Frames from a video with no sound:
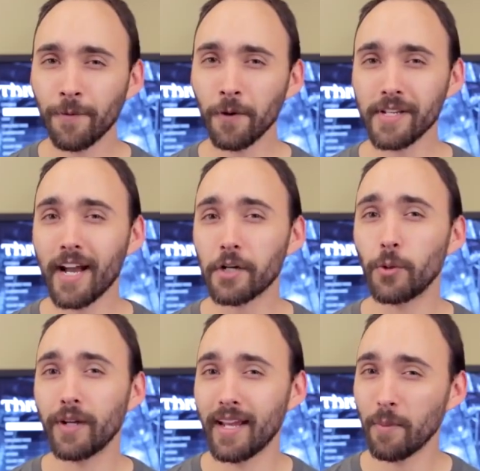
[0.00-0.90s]
far as
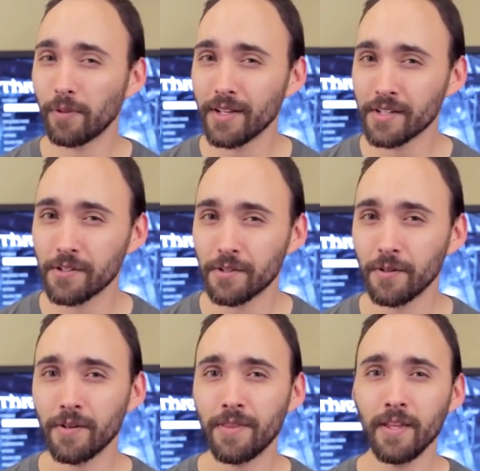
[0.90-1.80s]
actual gameplay is
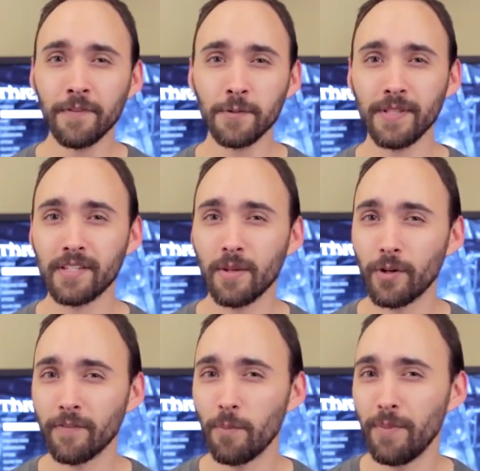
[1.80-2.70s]
concerned, Thief has been
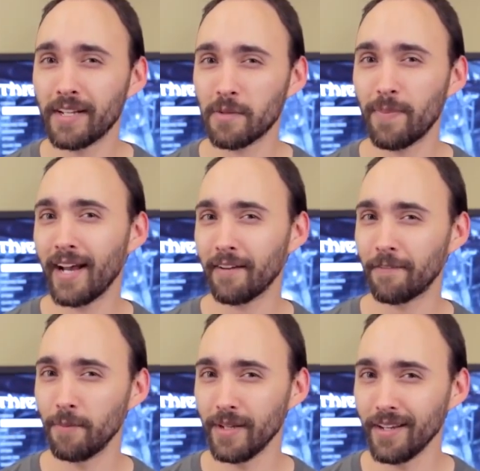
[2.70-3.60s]
somewhat of a mixed bag
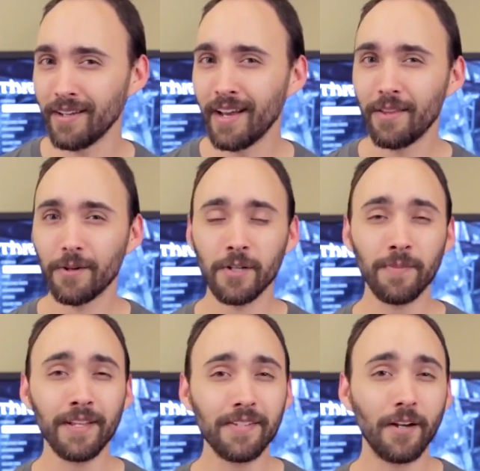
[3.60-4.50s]
for me. There are
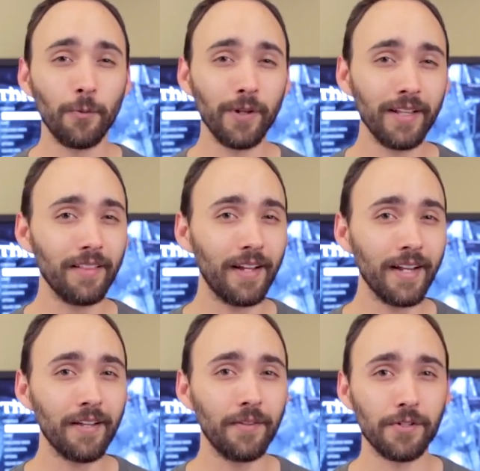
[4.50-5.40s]
some things that I really
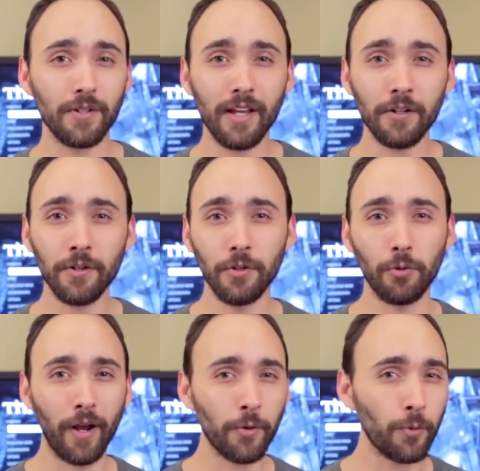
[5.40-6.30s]
like, and there's a lot of good
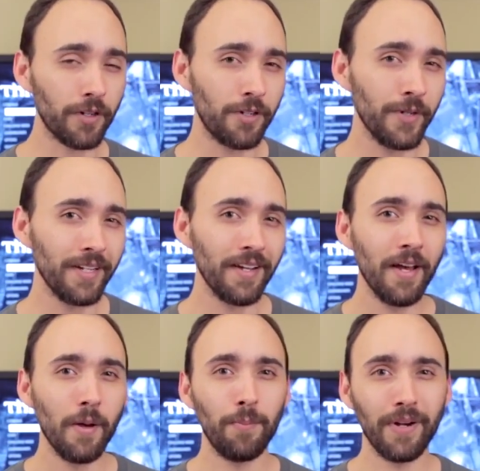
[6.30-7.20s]
groundwork to it,
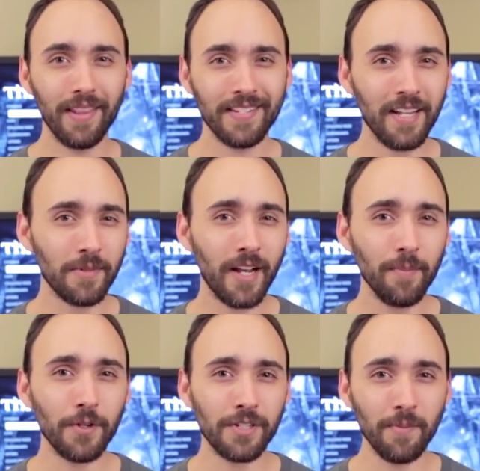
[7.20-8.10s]
but at the same
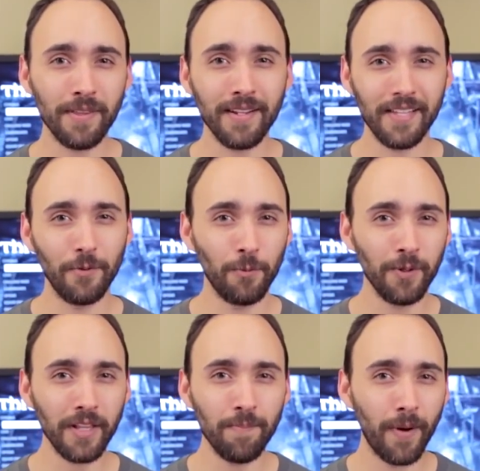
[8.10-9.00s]
time, there's some things that
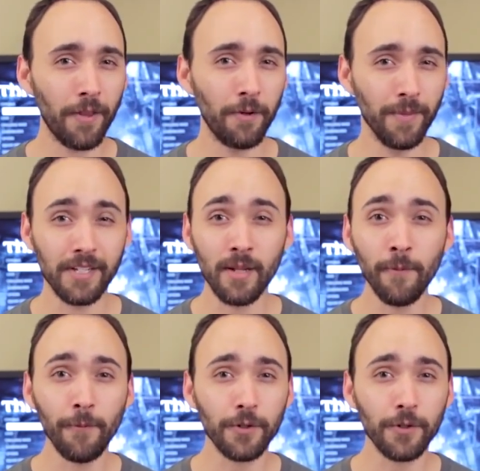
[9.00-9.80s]
really bother me, some of